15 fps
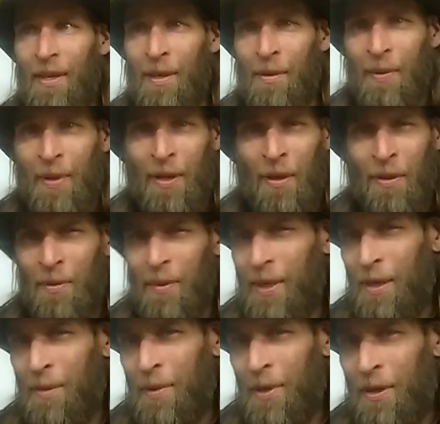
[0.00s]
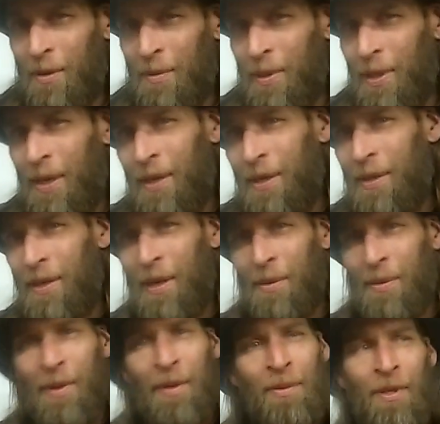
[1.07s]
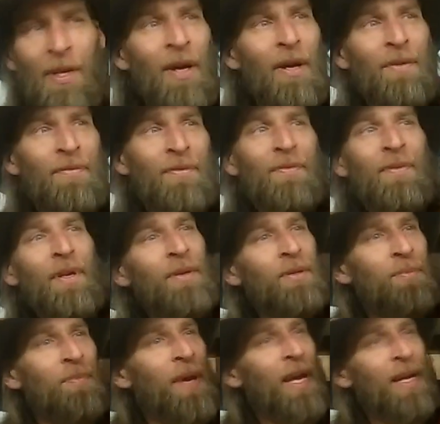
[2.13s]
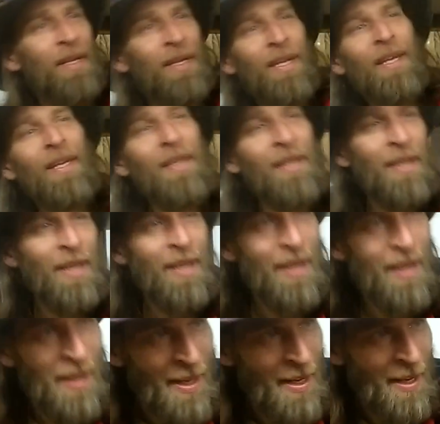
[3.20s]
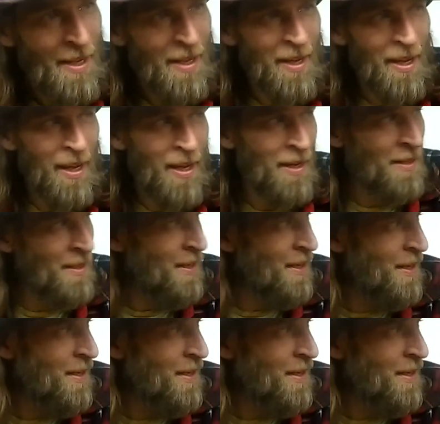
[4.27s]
it went all the way down my arm, and then now it was gone. Now it's back again, and